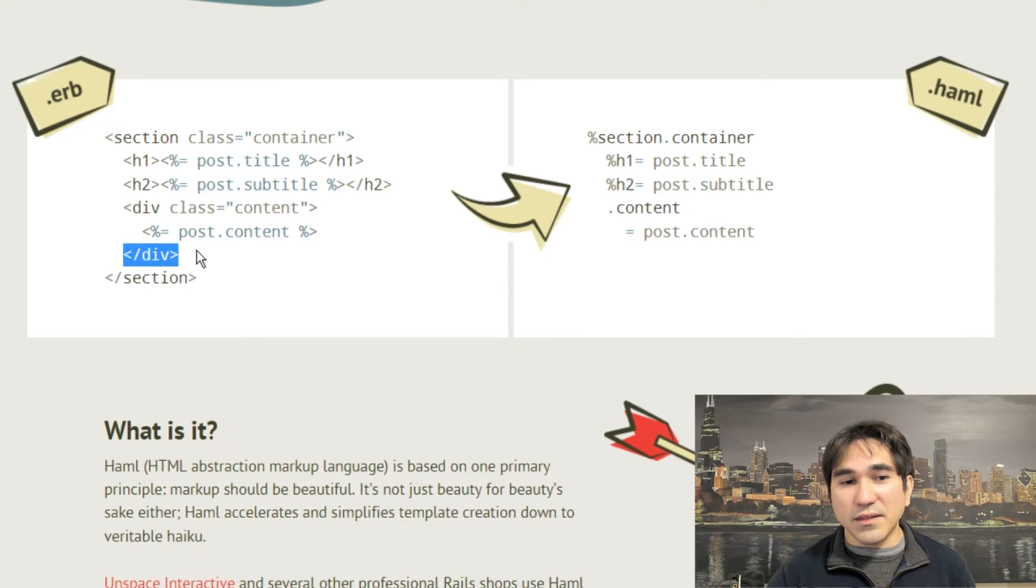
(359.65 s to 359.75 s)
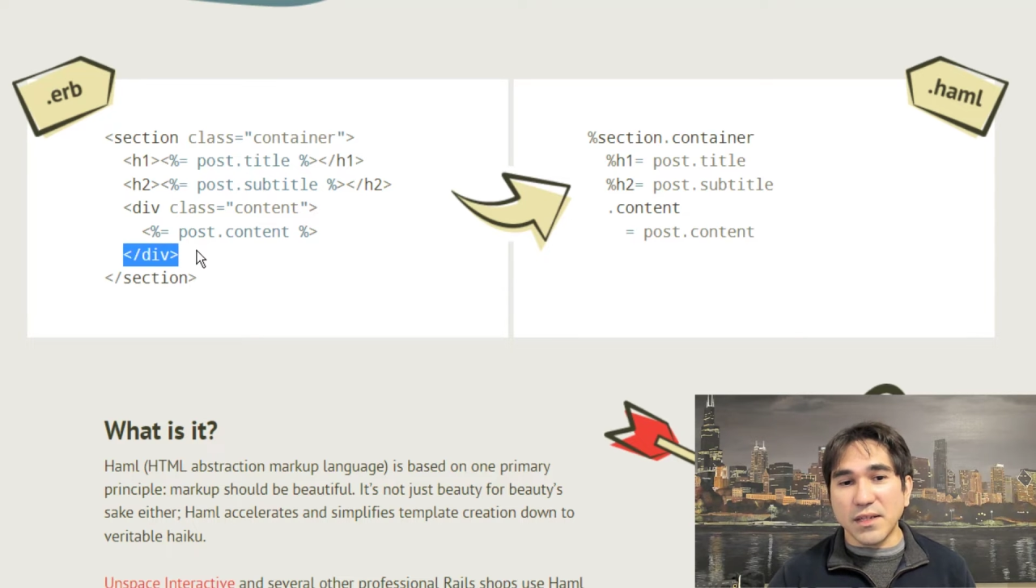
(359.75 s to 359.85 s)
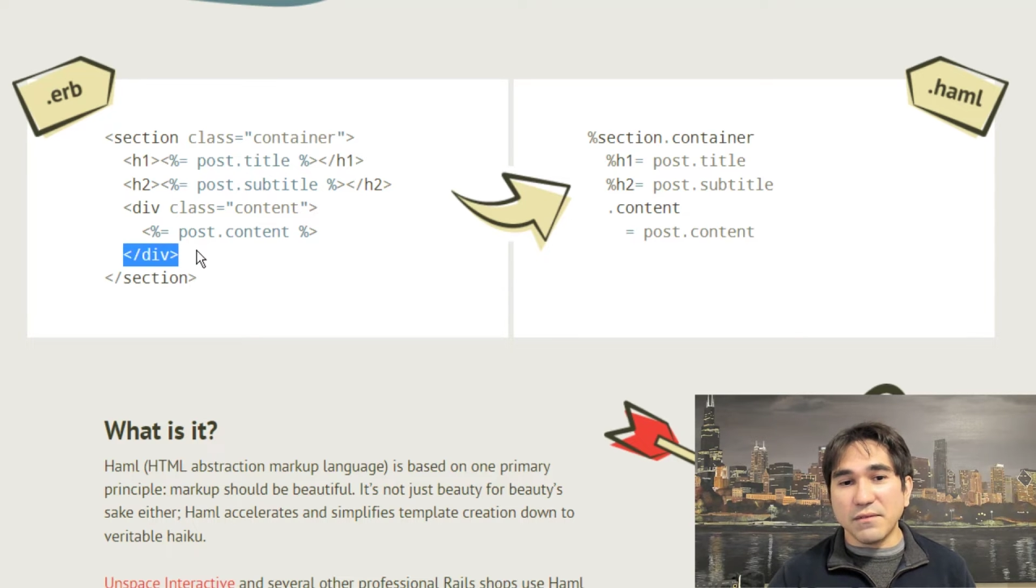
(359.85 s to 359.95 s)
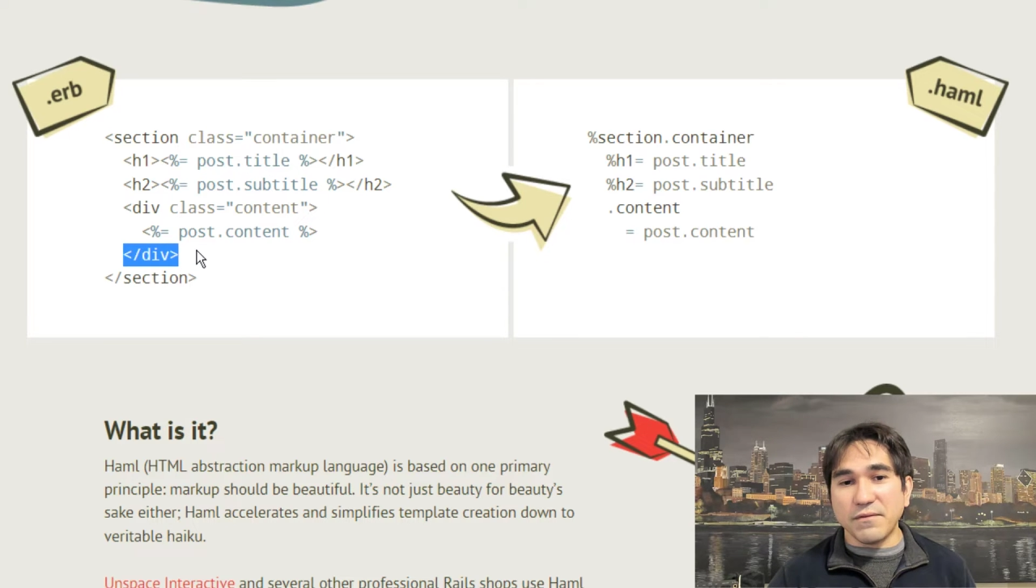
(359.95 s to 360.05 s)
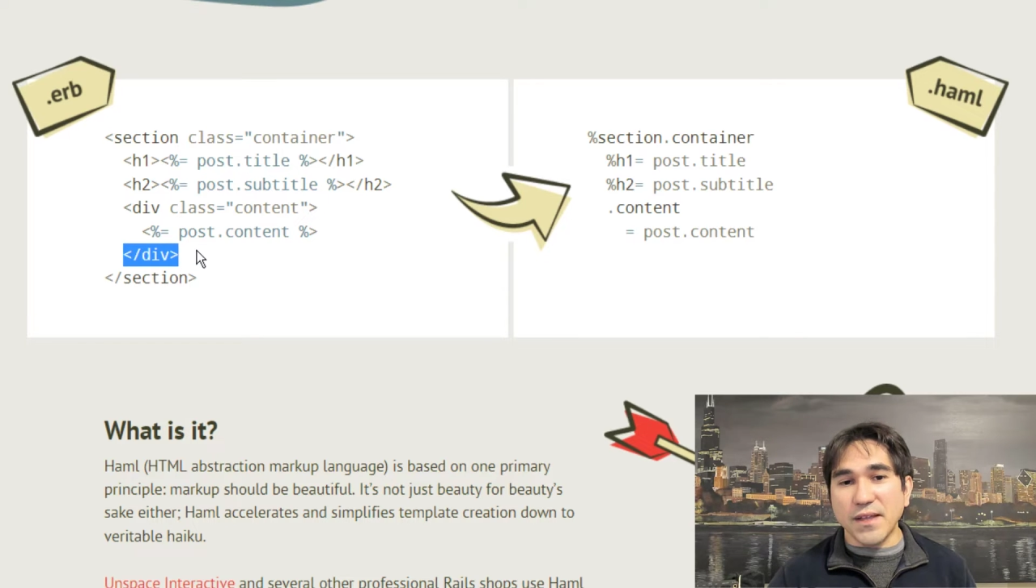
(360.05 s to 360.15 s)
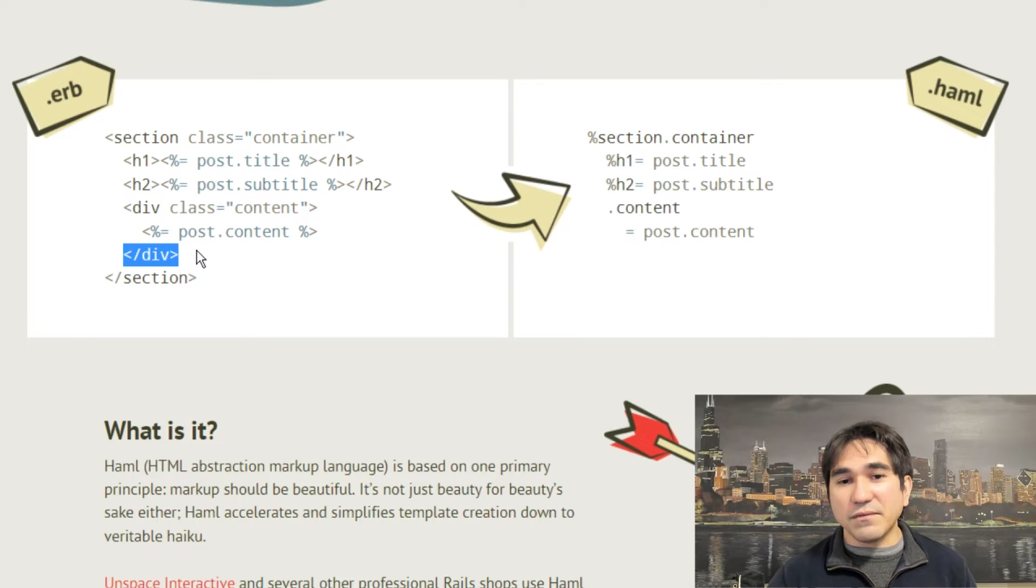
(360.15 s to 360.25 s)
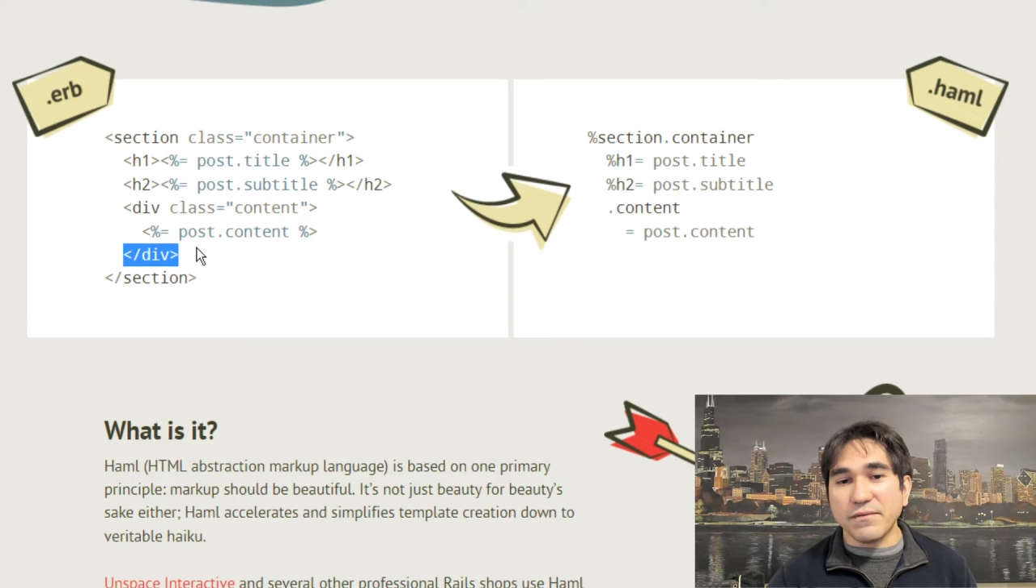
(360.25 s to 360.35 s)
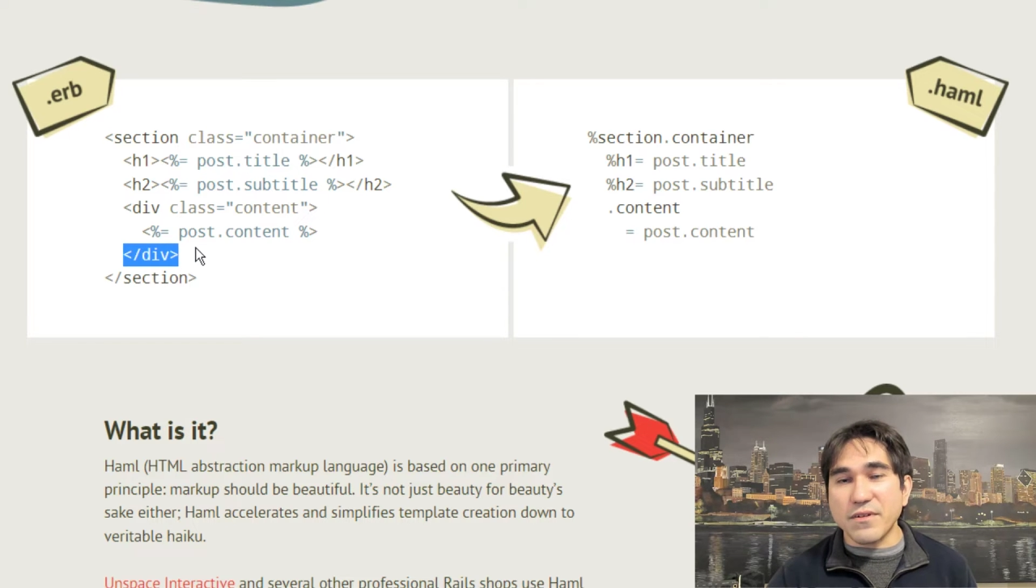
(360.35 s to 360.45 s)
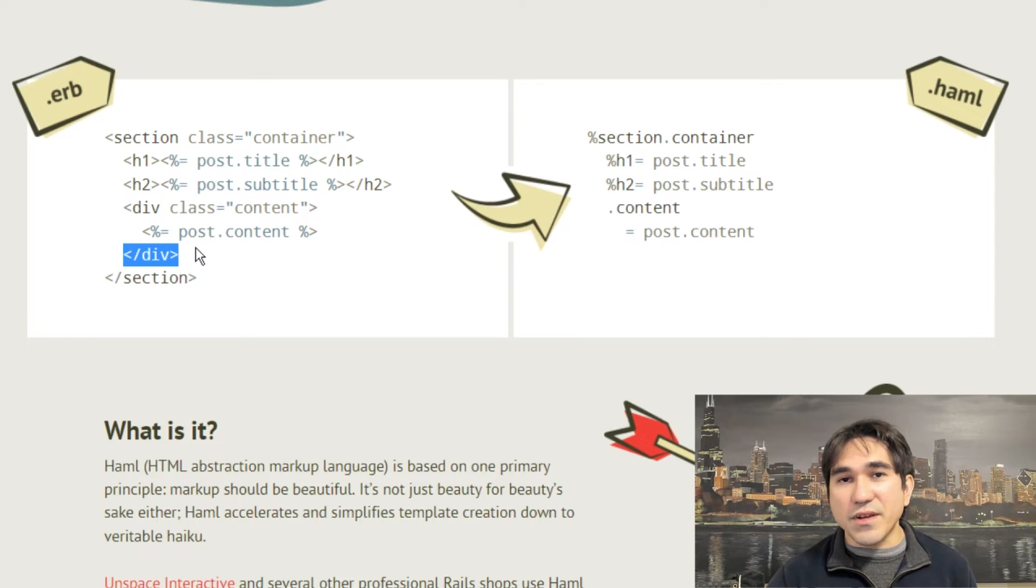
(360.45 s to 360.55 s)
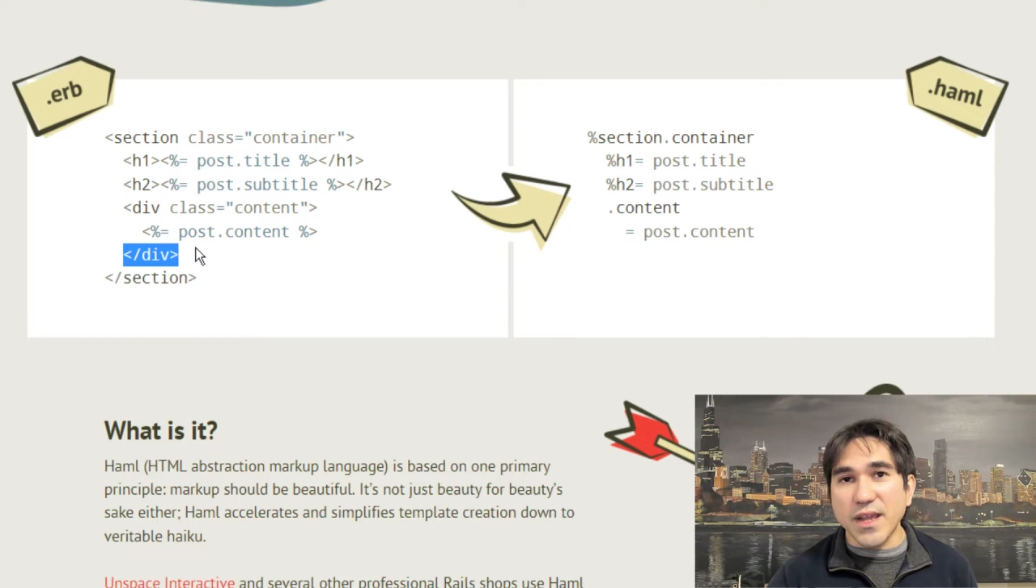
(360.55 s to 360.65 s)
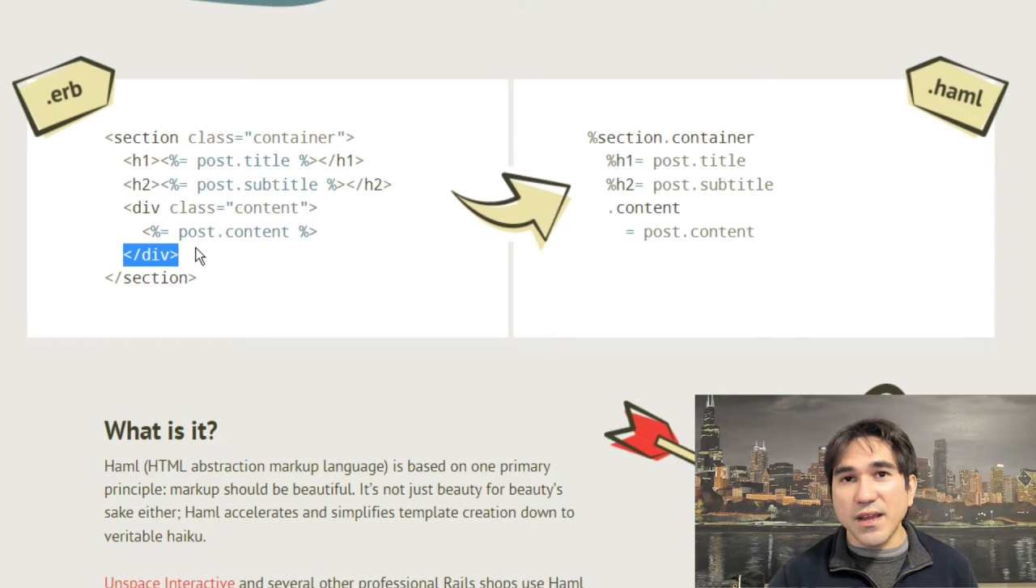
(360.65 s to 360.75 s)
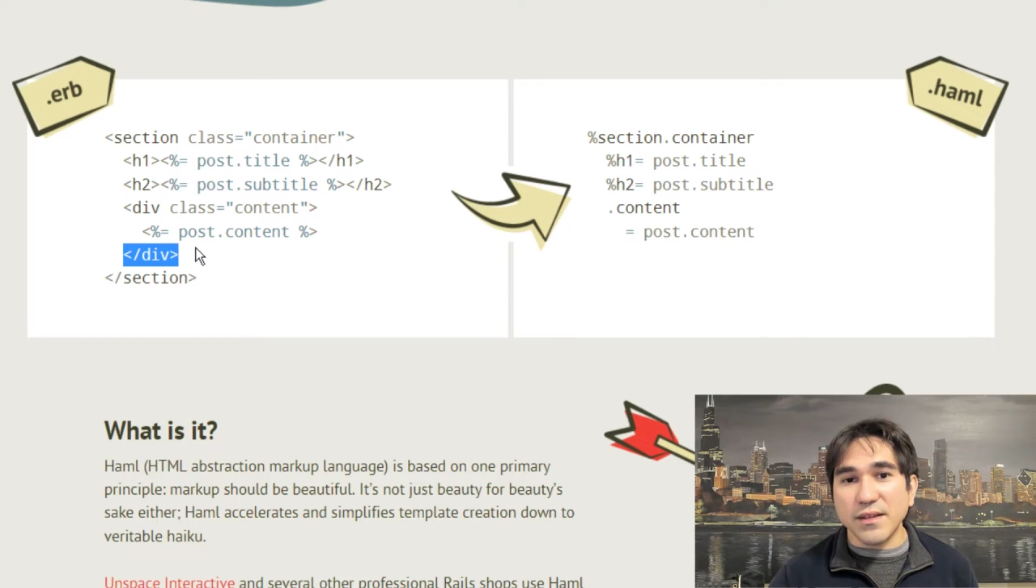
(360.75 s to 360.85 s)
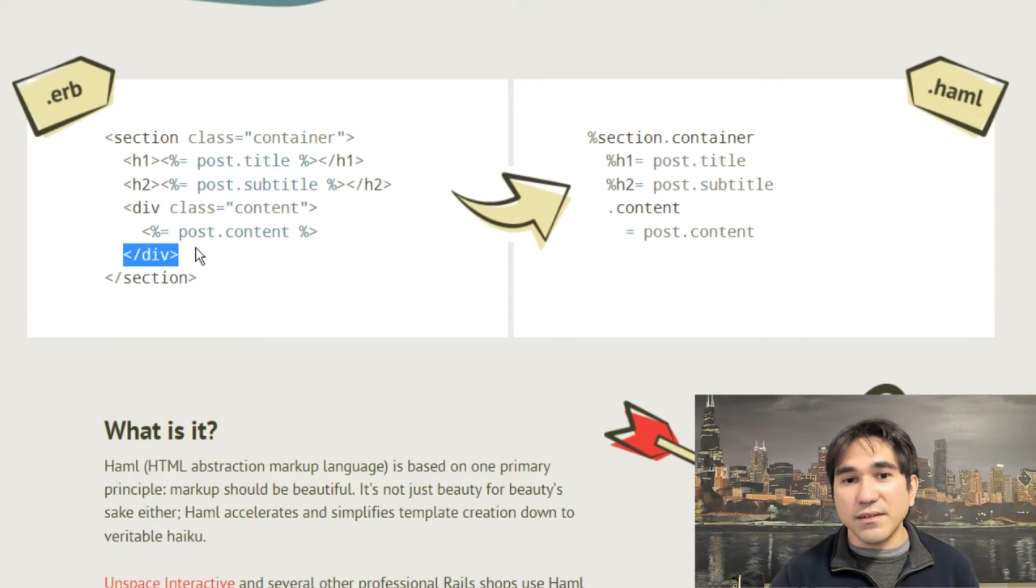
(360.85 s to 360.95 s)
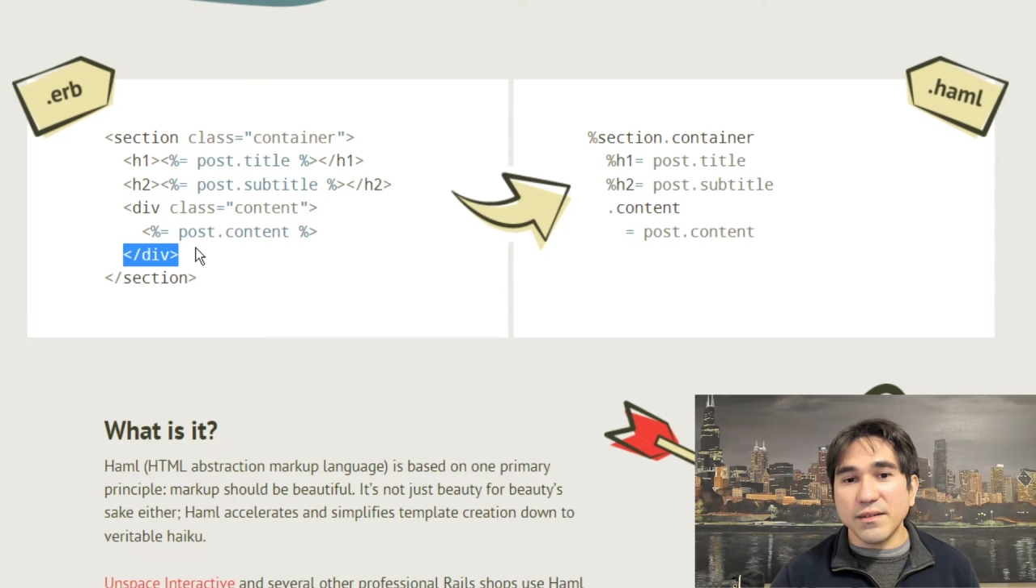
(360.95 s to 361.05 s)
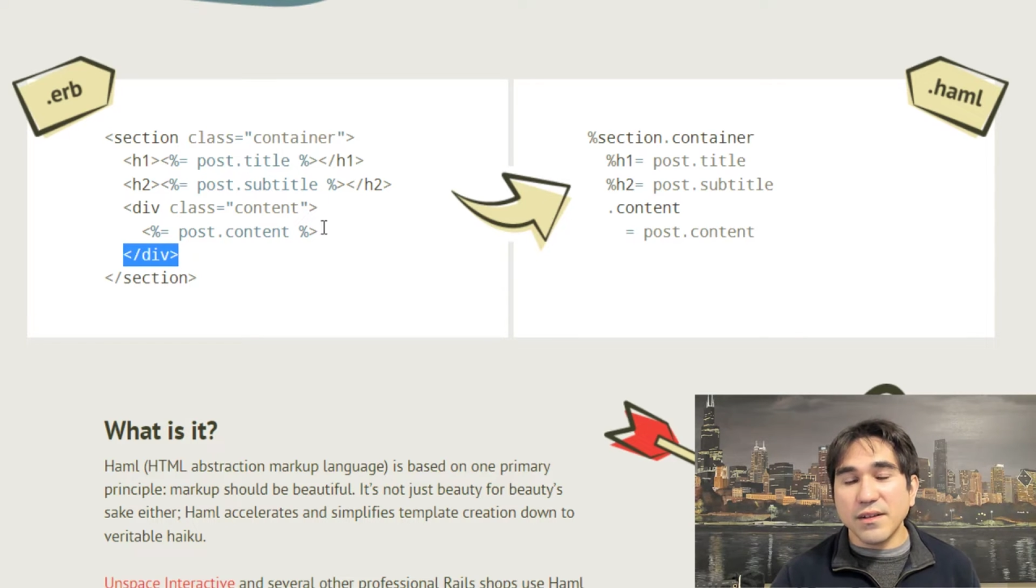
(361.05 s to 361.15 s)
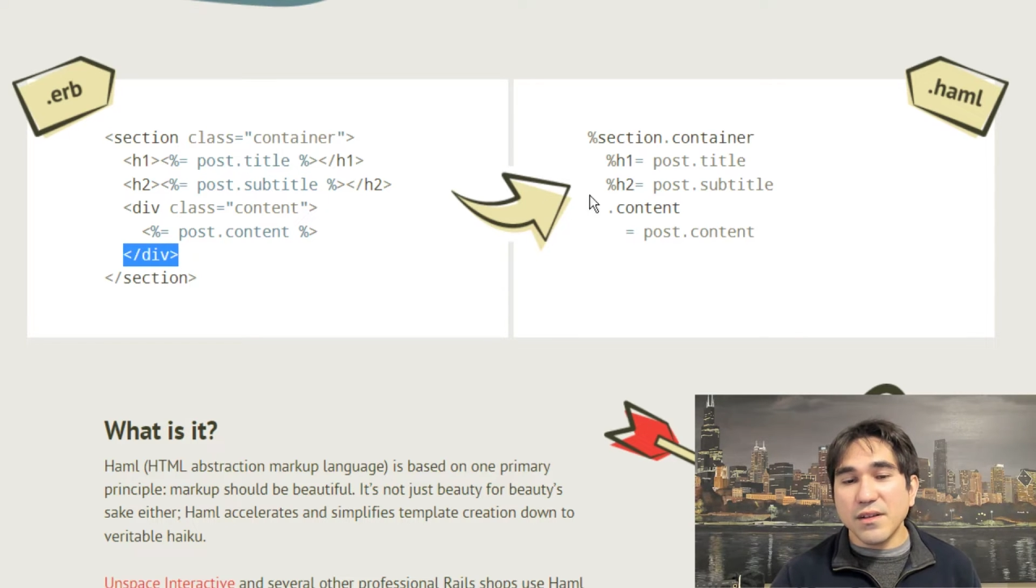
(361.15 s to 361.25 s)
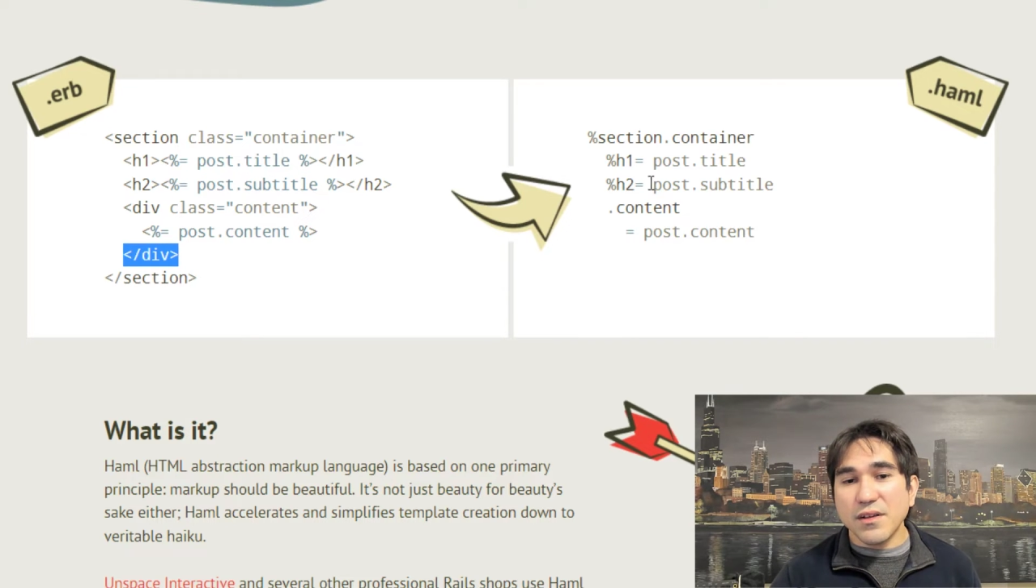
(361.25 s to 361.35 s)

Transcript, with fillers: div at the very end.